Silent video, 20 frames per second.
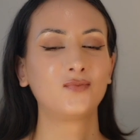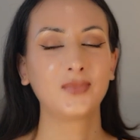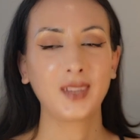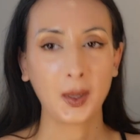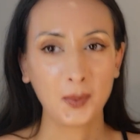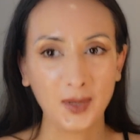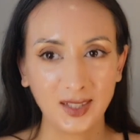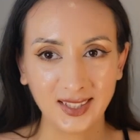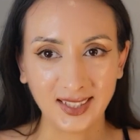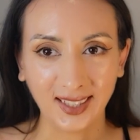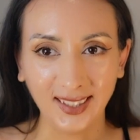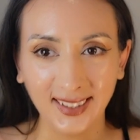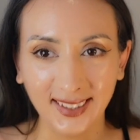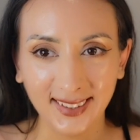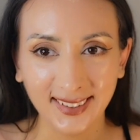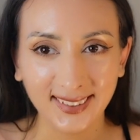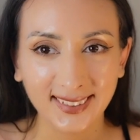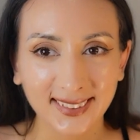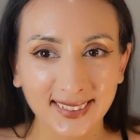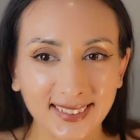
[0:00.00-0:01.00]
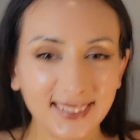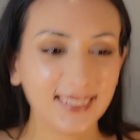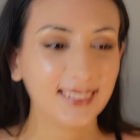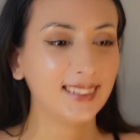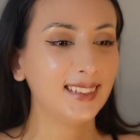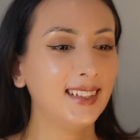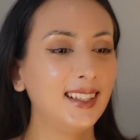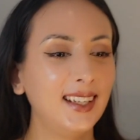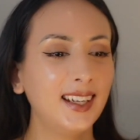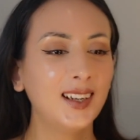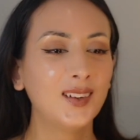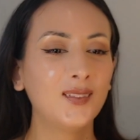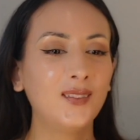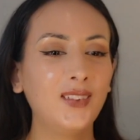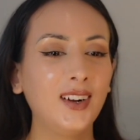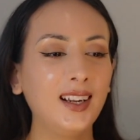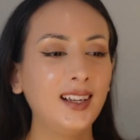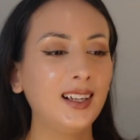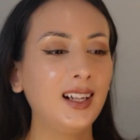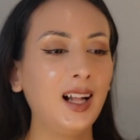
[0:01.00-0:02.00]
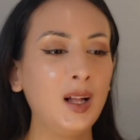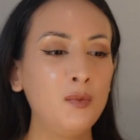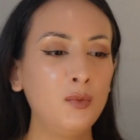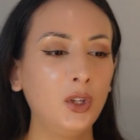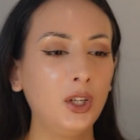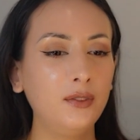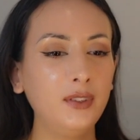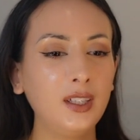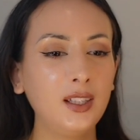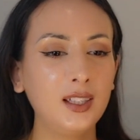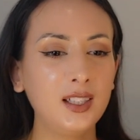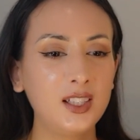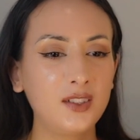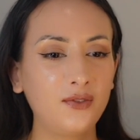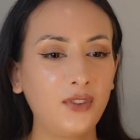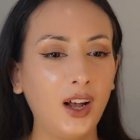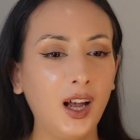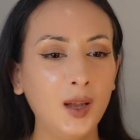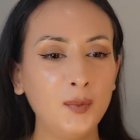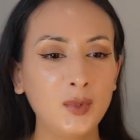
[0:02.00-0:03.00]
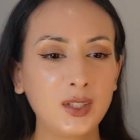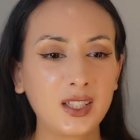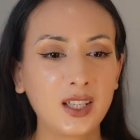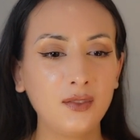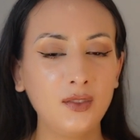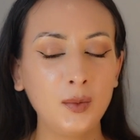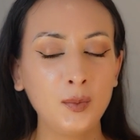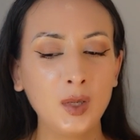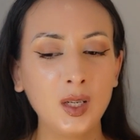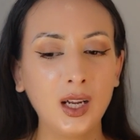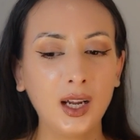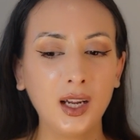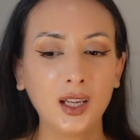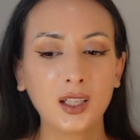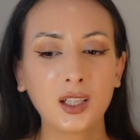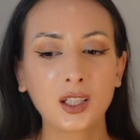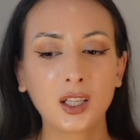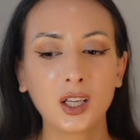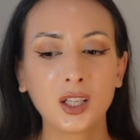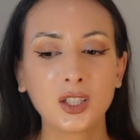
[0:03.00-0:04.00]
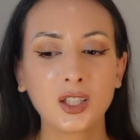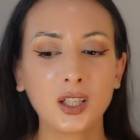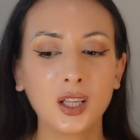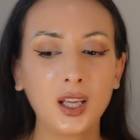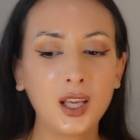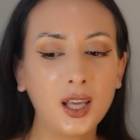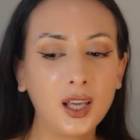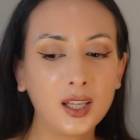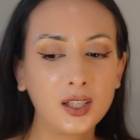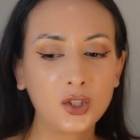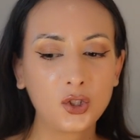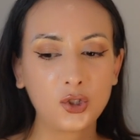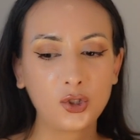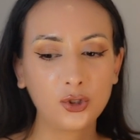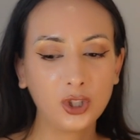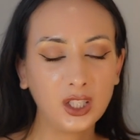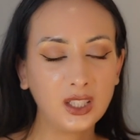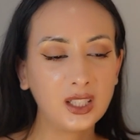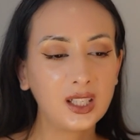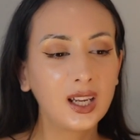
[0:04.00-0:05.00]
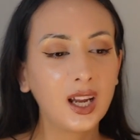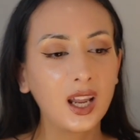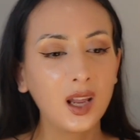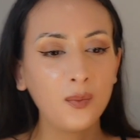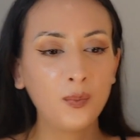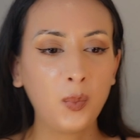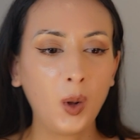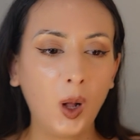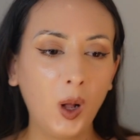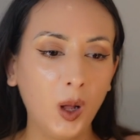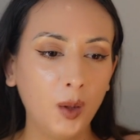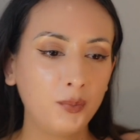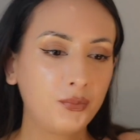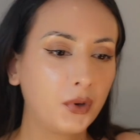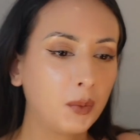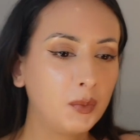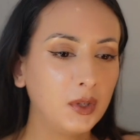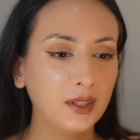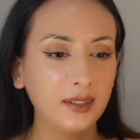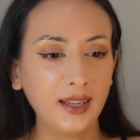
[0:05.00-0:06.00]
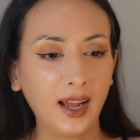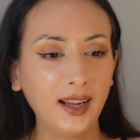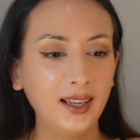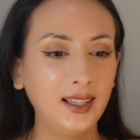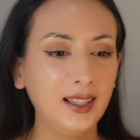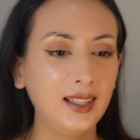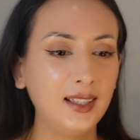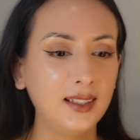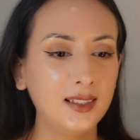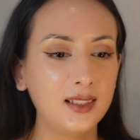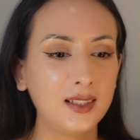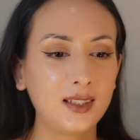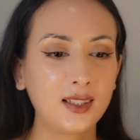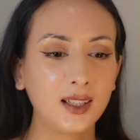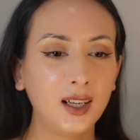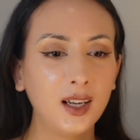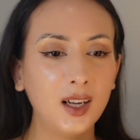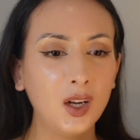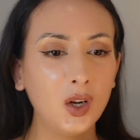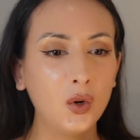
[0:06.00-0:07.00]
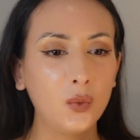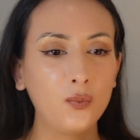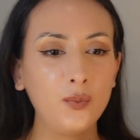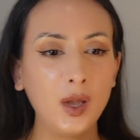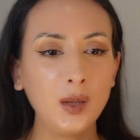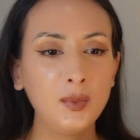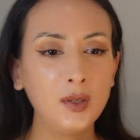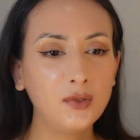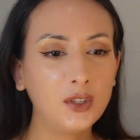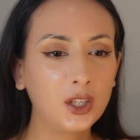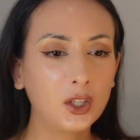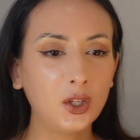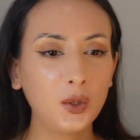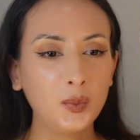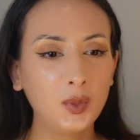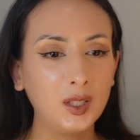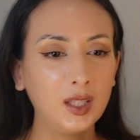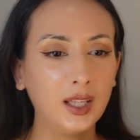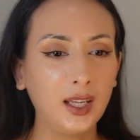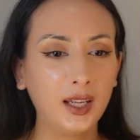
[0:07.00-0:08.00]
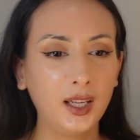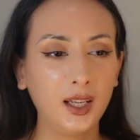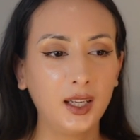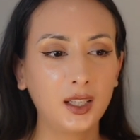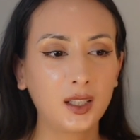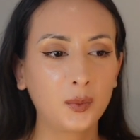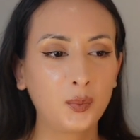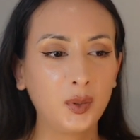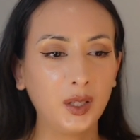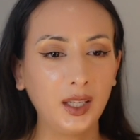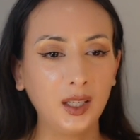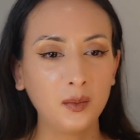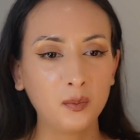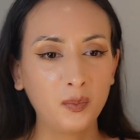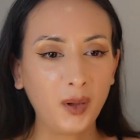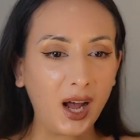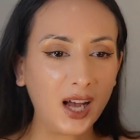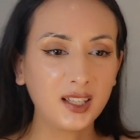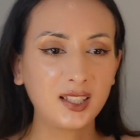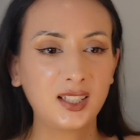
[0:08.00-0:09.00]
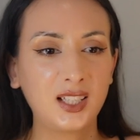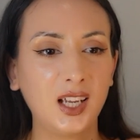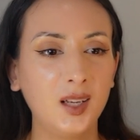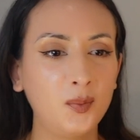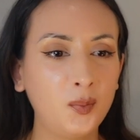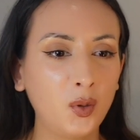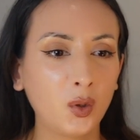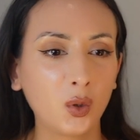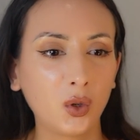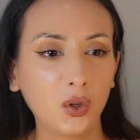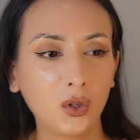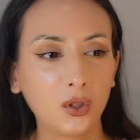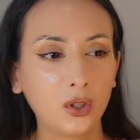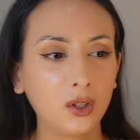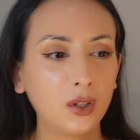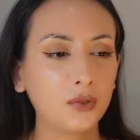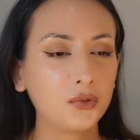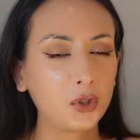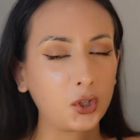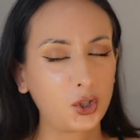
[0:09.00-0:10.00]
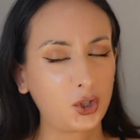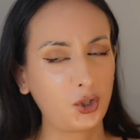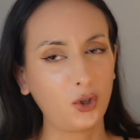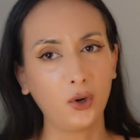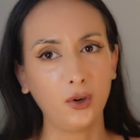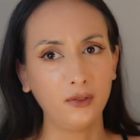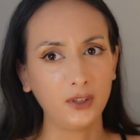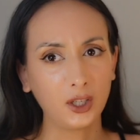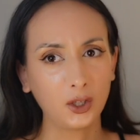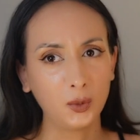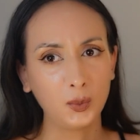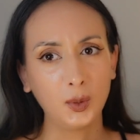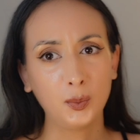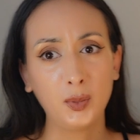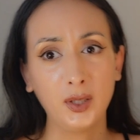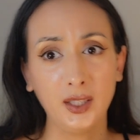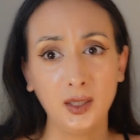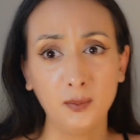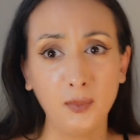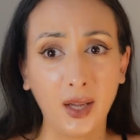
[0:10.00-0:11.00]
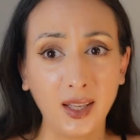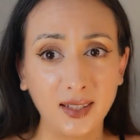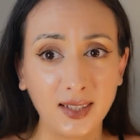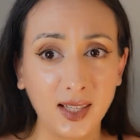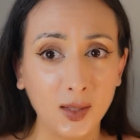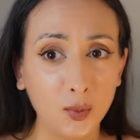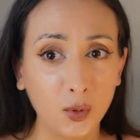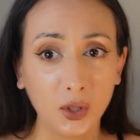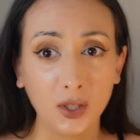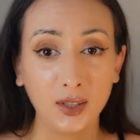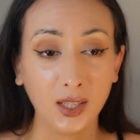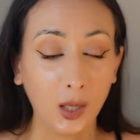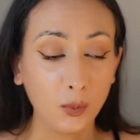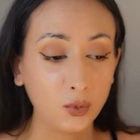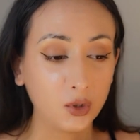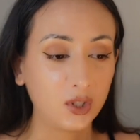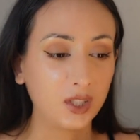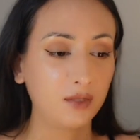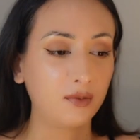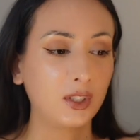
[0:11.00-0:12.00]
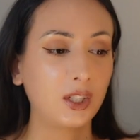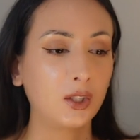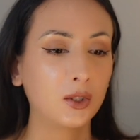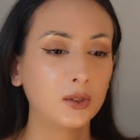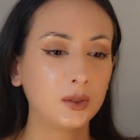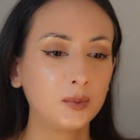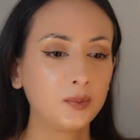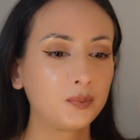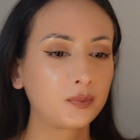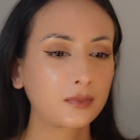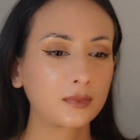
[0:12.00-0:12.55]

I'm excited. Well, I'm loving this vibe. It's giving me, like, street hip-hop from the 90s. Maybe they're going to be, like, playing basketball. For sure, they're going to be playing basketball in that music video.